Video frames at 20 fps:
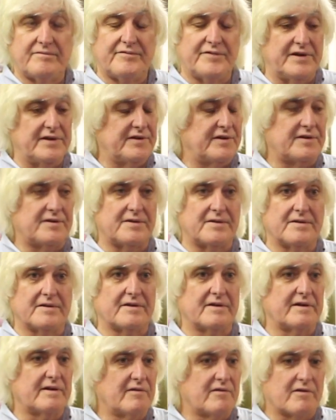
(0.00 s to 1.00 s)
Fender
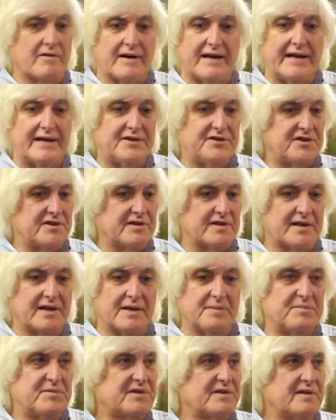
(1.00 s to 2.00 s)
and Gretsch and
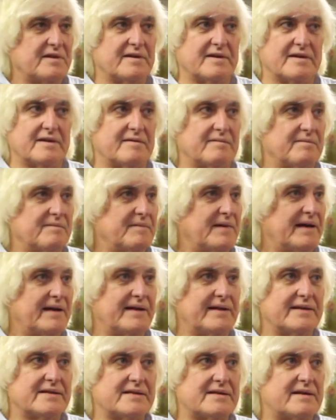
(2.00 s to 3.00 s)
Gibson, and
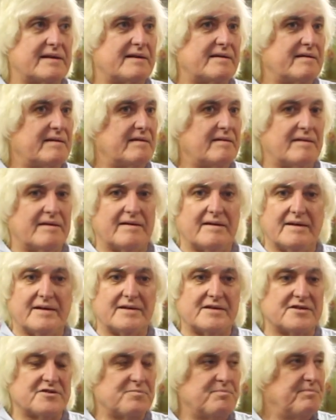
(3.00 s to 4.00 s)
man, he's he
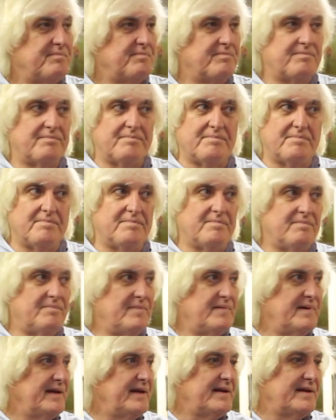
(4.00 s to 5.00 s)
just
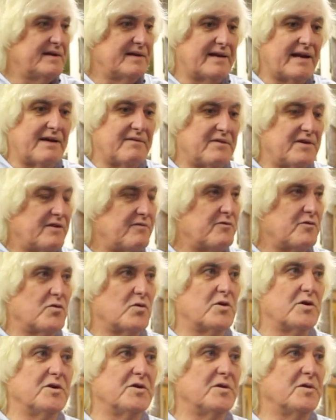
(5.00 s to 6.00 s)
he didn't have enough
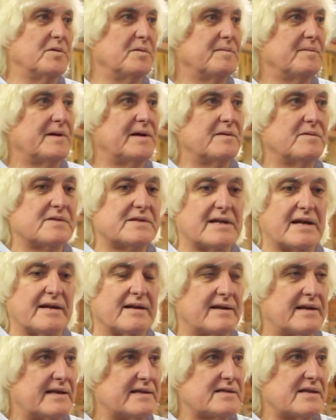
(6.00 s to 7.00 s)
room, and he was
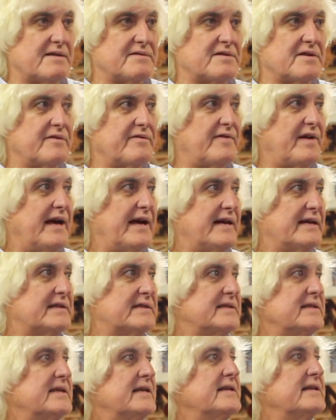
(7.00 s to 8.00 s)
selling that stuff so
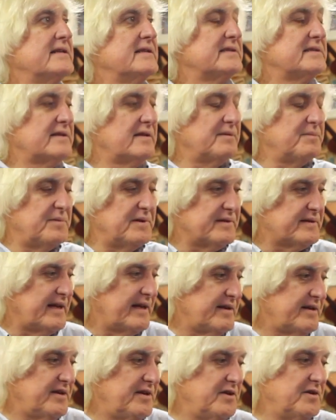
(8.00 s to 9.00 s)
fast, so he built
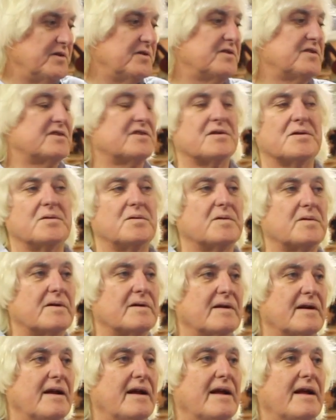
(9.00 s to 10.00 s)
that huge store.
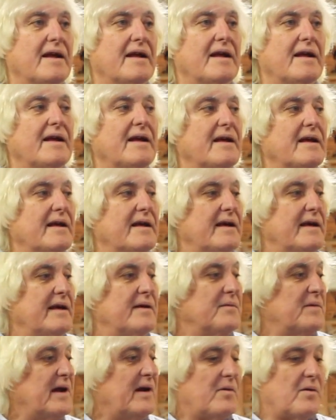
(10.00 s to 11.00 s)
Drew
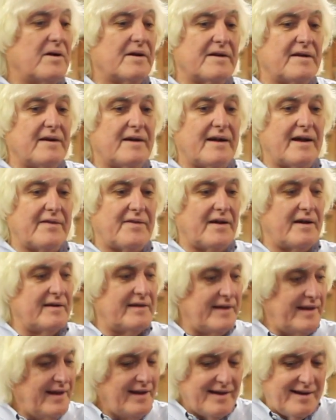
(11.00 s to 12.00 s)
himself was a
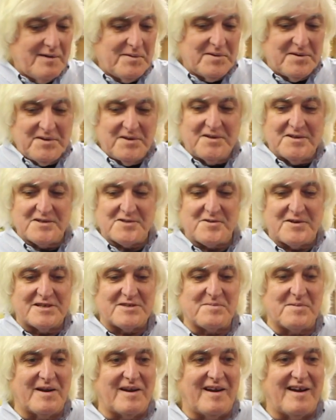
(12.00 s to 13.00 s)
customer, buying
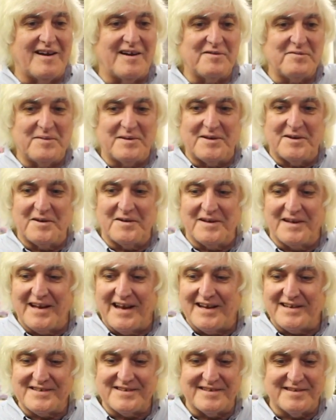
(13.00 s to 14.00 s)
his first guitar
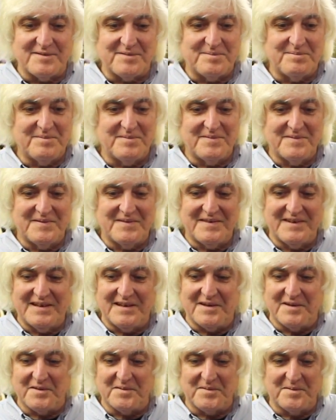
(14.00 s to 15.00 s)
from that original
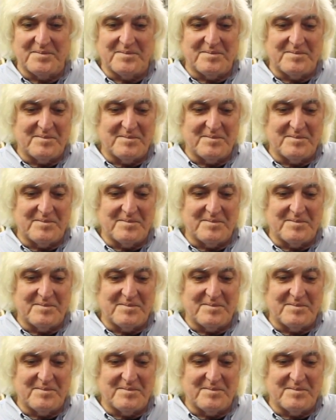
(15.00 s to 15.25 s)
shop.